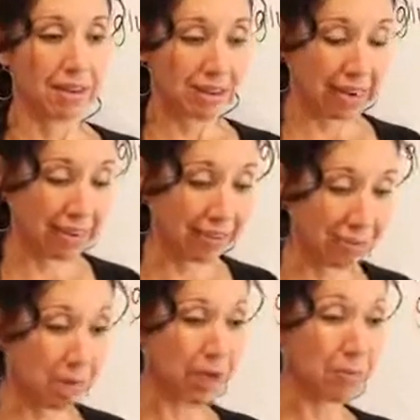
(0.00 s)
takes
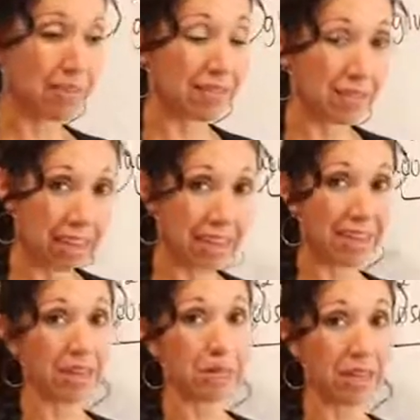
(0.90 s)
them up the slide
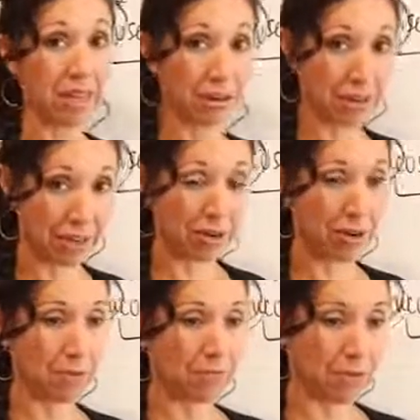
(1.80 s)
in a playground,
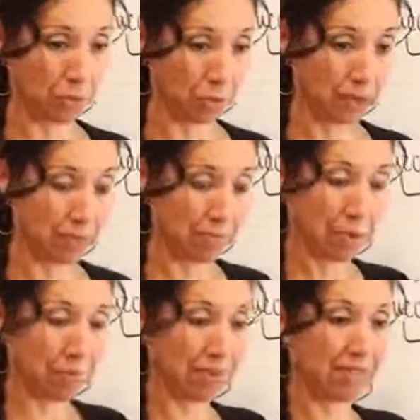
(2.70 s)
walks them
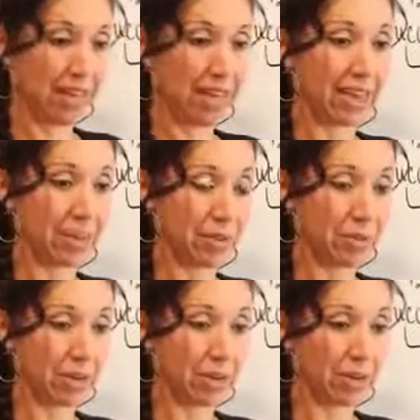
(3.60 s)
up the slide on a
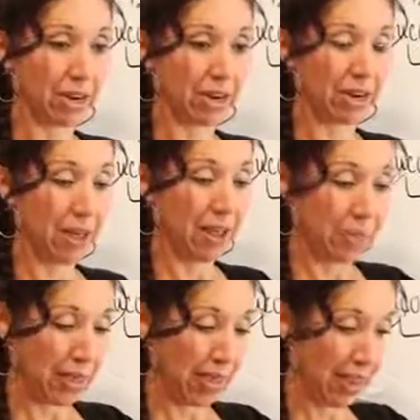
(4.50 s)
playground,
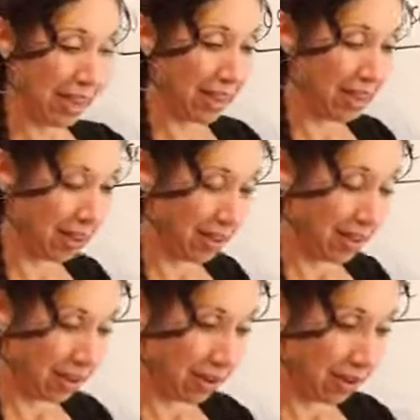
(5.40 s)
and
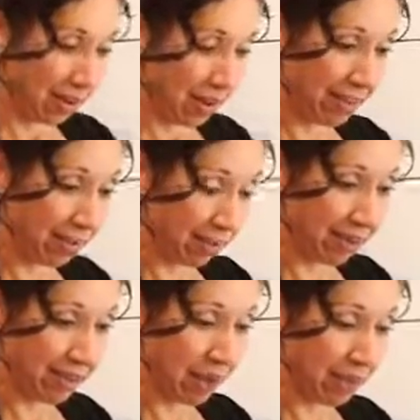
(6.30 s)
takes them to the
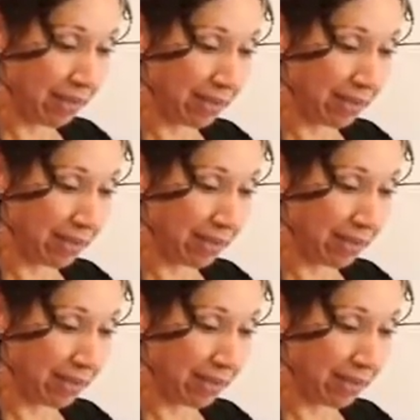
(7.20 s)
top of the